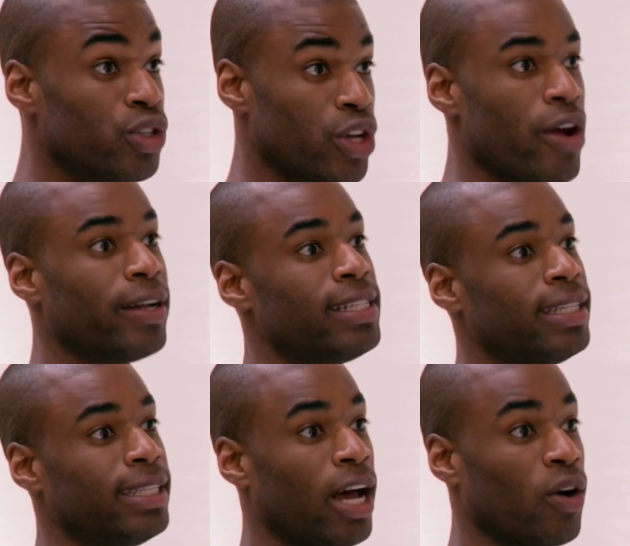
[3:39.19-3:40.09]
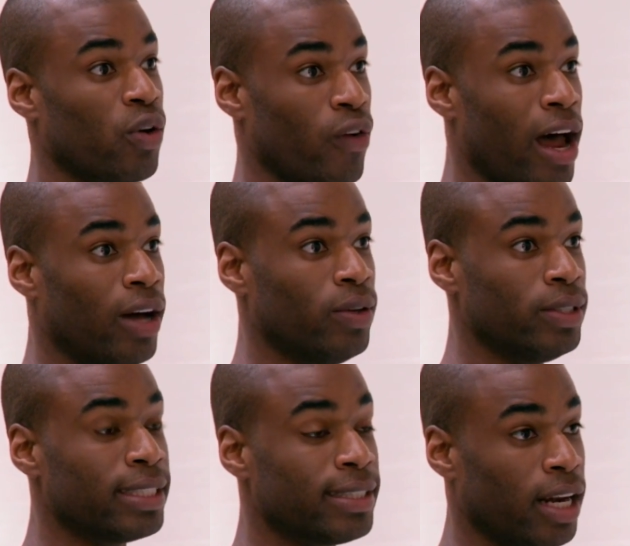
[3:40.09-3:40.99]
Jared sent it out ground
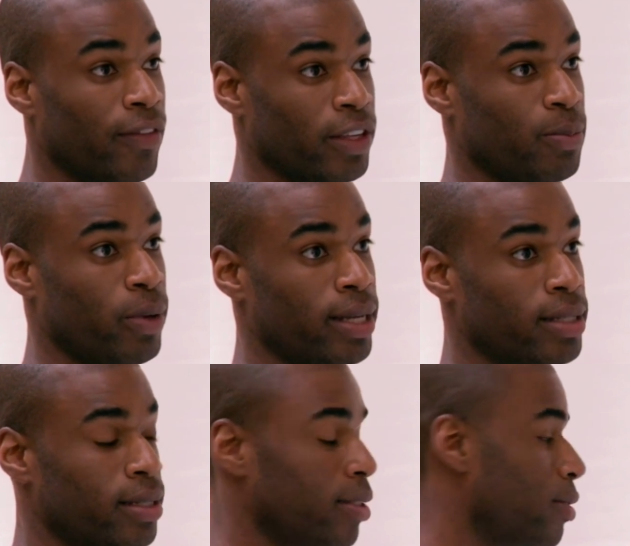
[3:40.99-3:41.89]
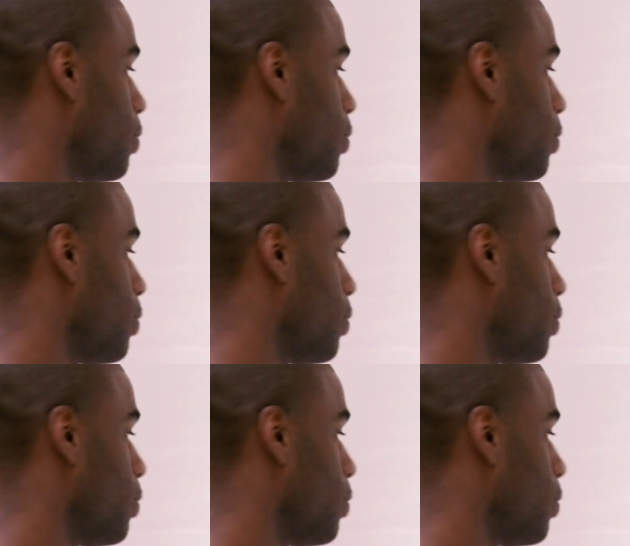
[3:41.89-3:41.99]
instead of express.